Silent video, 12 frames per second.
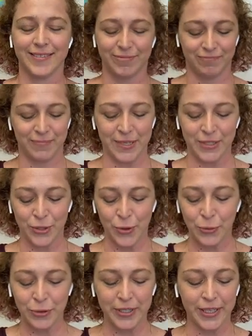been
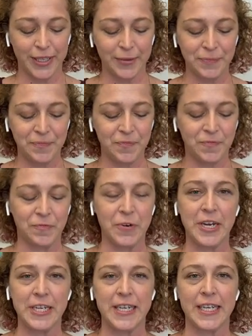totally
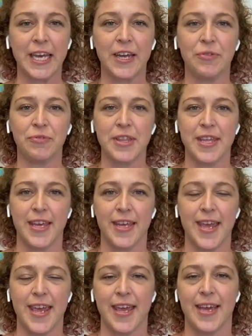running and gunning with
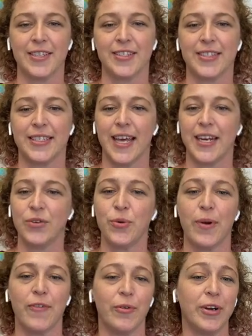it and just letting
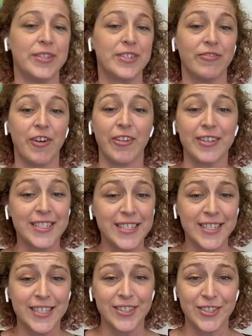whoever wants to
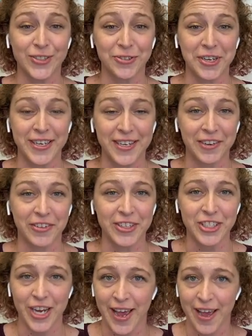volunteer to join in on the
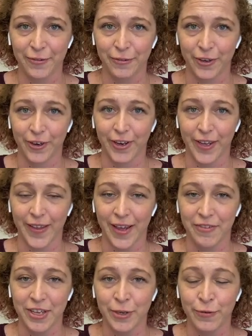chat for a
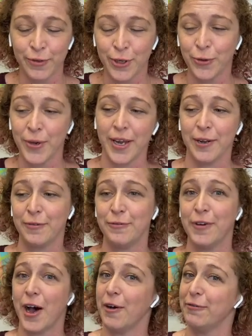live interview kind of
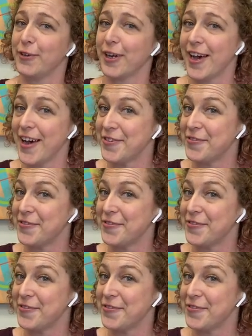off the cuff.